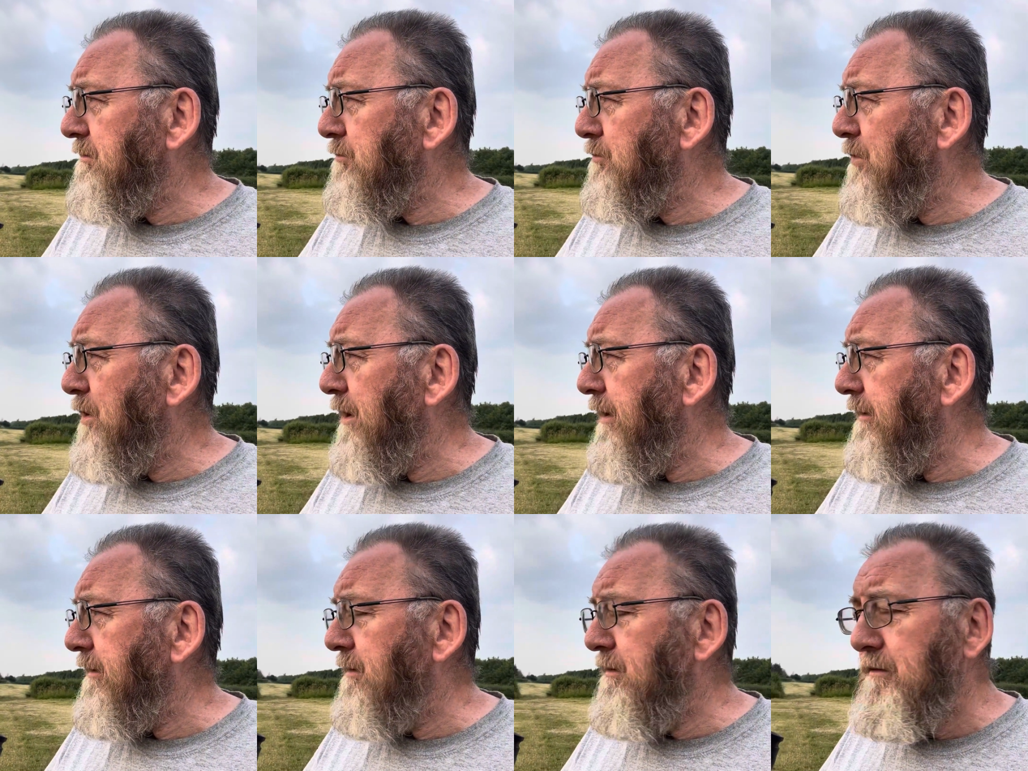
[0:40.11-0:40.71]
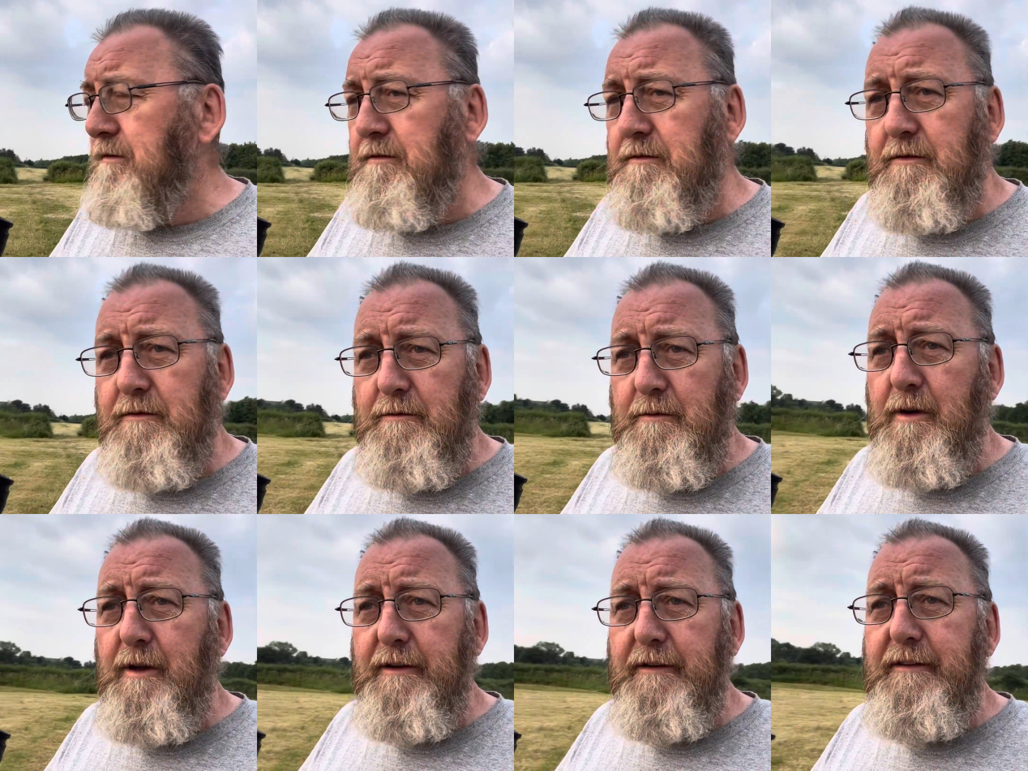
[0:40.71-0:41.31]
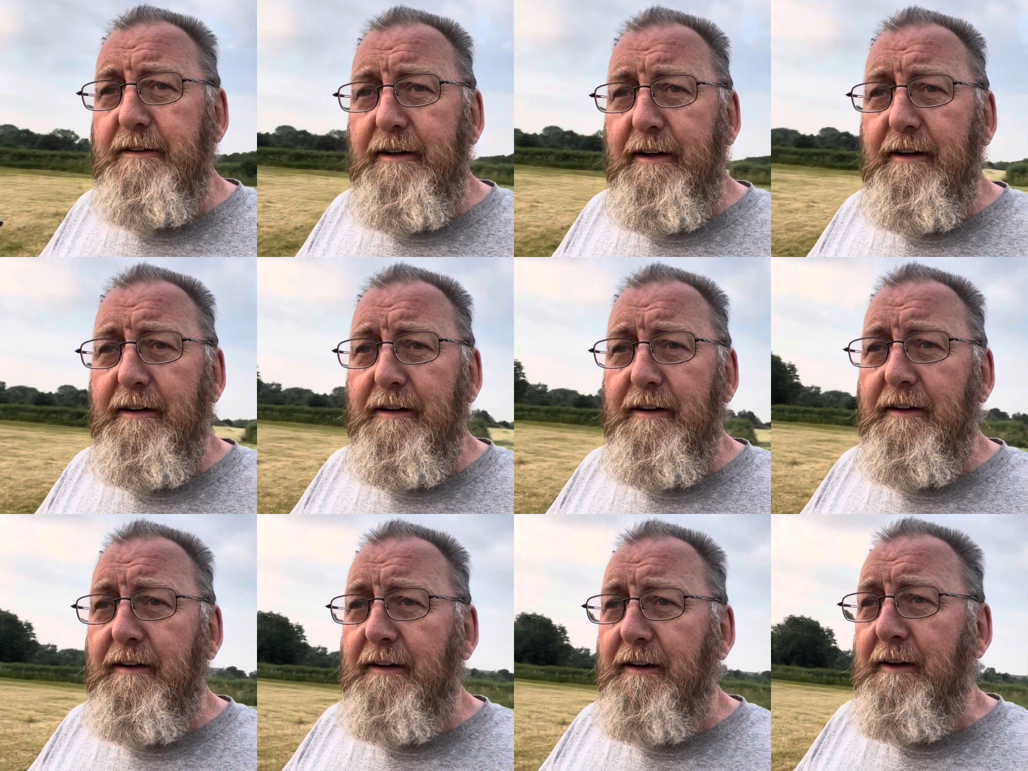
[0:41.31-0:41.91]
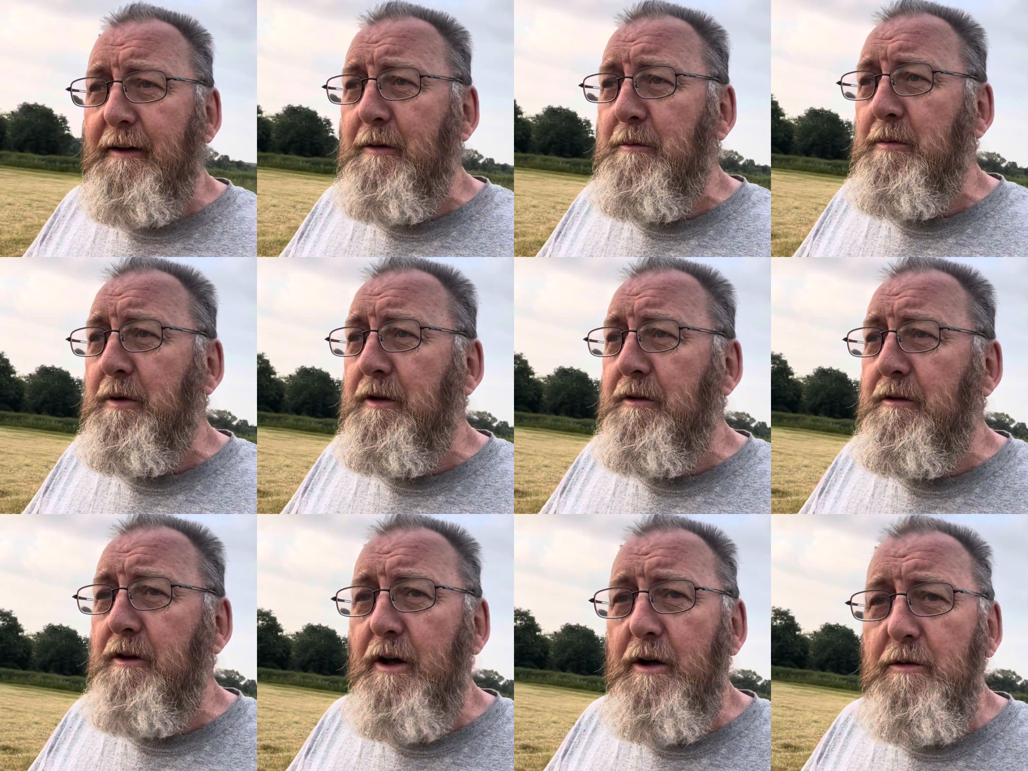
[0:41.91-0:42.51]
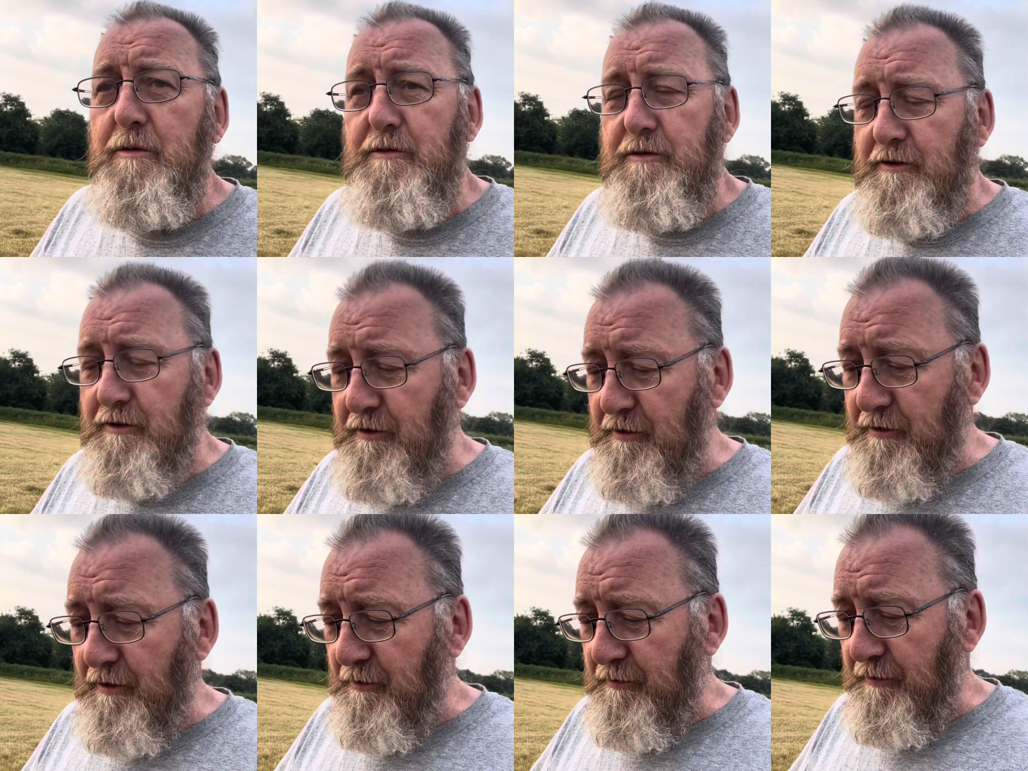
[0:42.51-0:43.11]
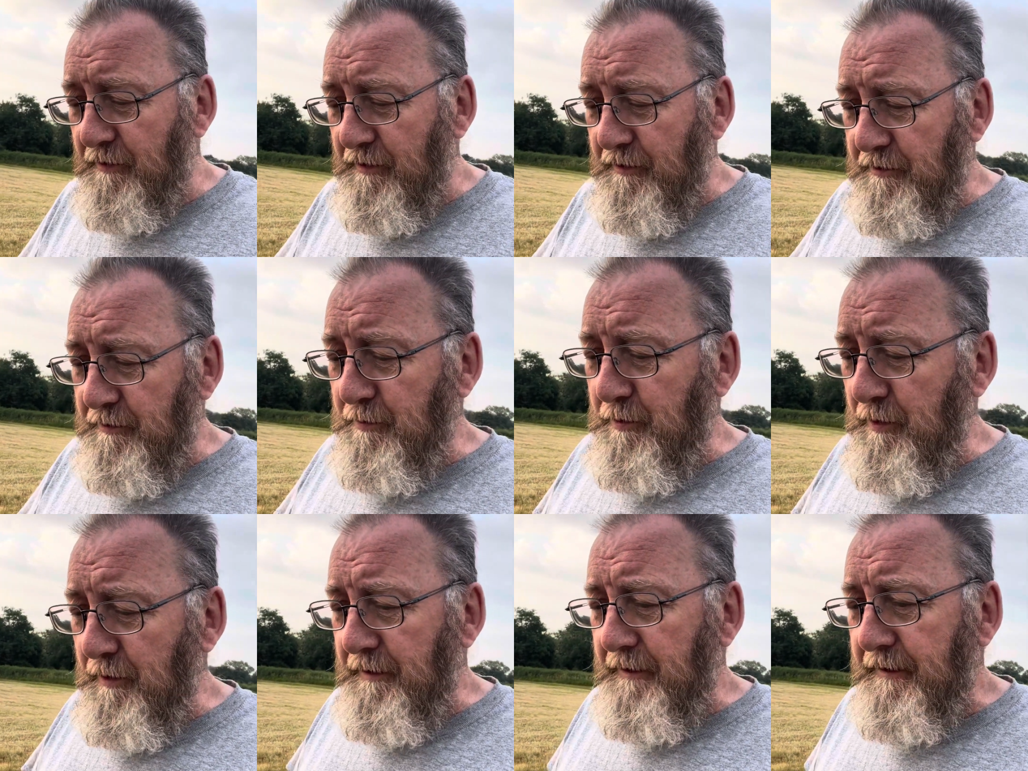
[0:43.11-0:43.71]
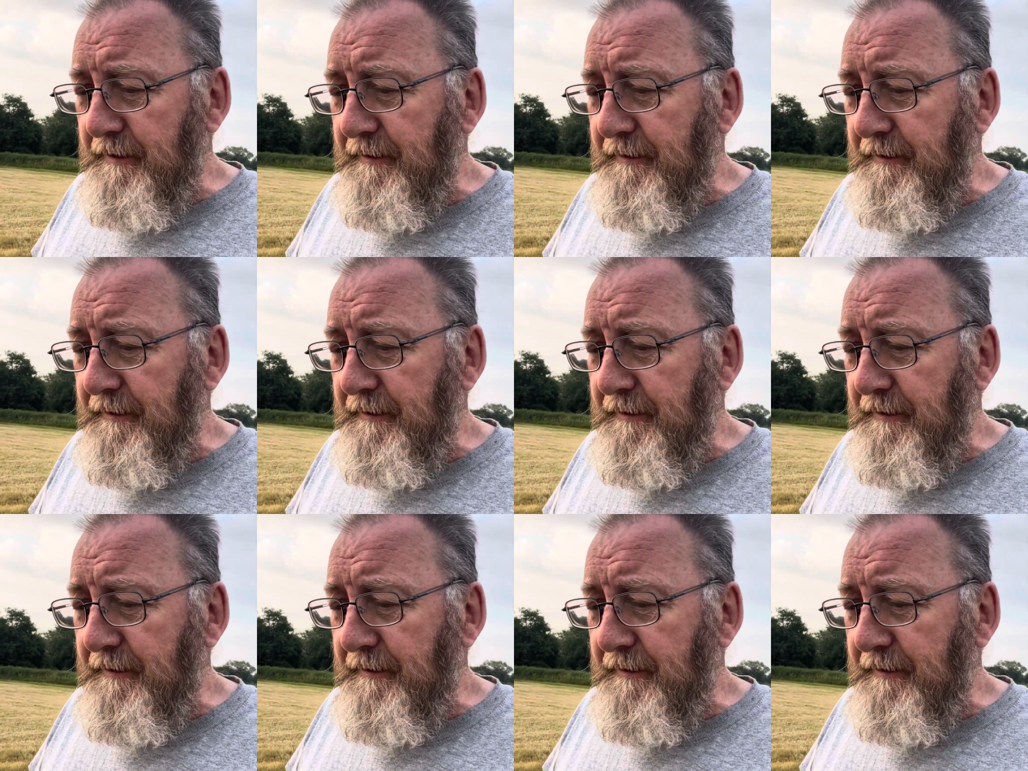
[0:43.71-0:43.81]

One, one, yeah. But loads so far this morning.